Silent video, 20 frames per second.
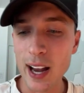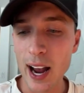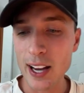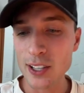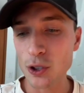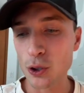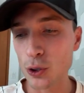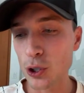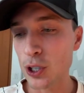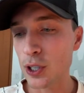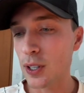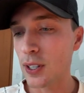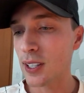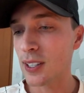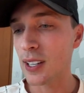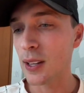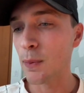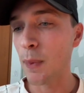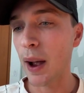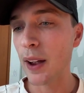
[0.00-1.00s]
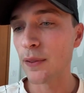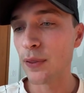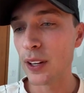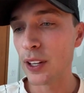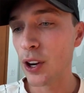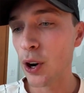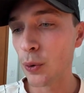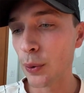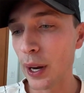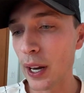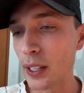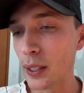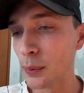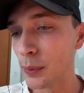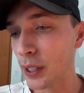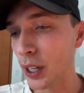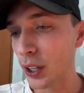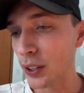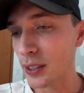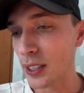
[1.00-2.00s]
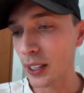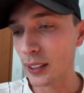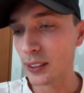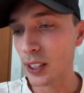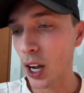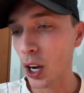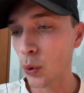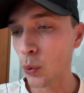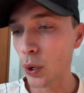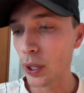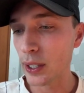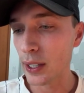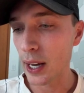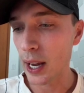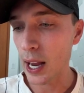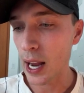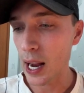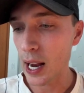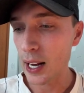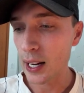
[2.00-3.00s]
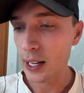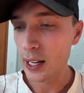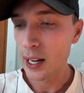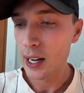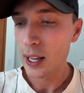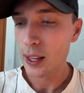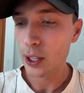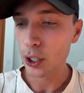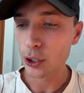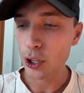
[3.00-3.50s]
these guys will just see my video randomly on TikTok one day.